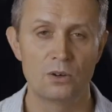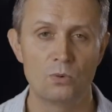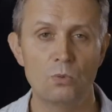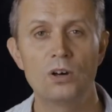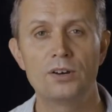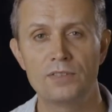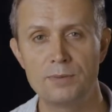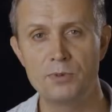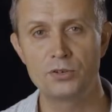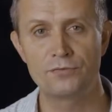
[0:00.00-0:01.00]
One of
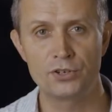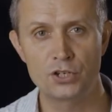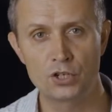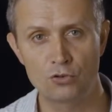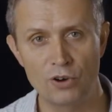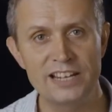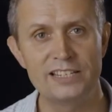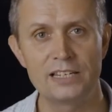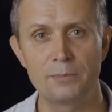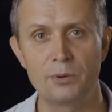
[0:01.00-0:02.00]
the most
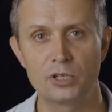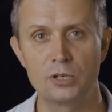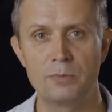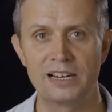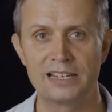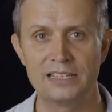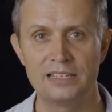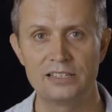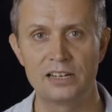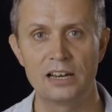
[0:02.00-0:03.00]
frustrating
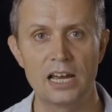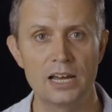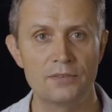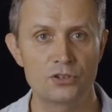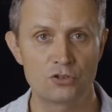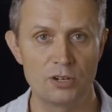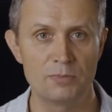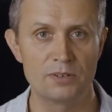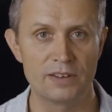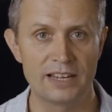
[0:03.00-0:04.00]
possibilities in a live
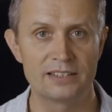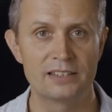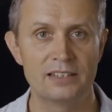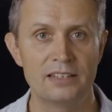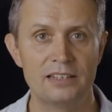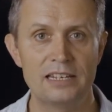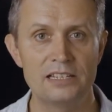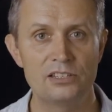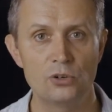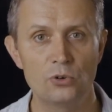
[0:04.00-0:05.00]
streamed event
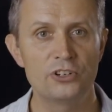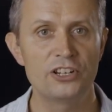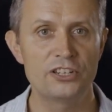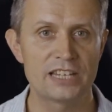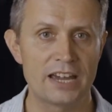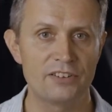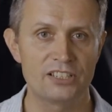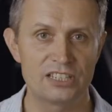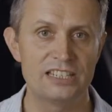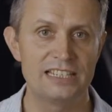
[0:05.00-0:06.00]
is the audience
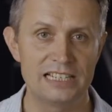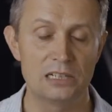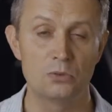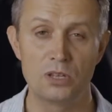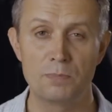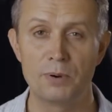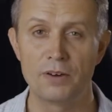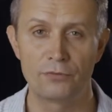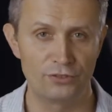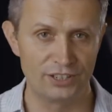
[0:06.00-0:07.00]
having to deal with
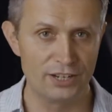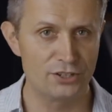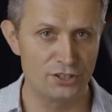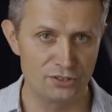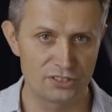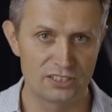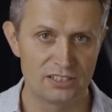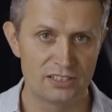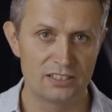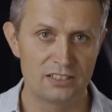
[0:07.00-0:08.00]
buffering issues.
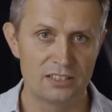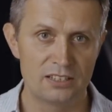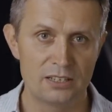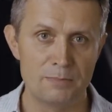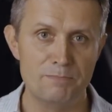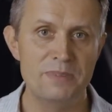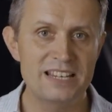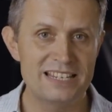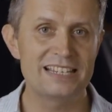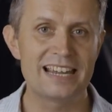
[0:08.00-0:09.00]

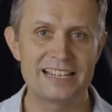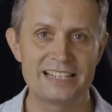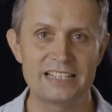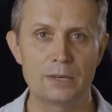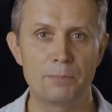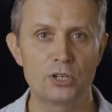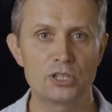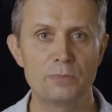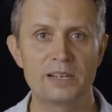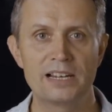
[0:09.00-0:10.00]
Mitigating the
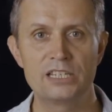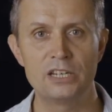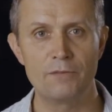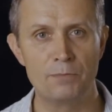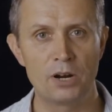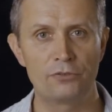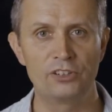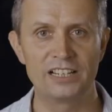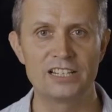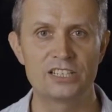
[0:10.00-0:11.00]
possibility of
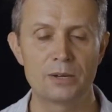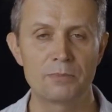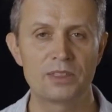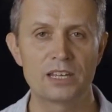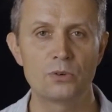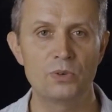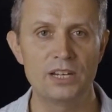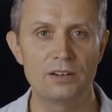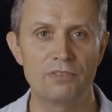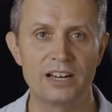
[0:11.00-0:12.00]
buffering is something
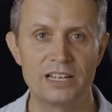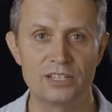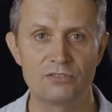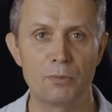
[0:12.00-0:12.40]
we advise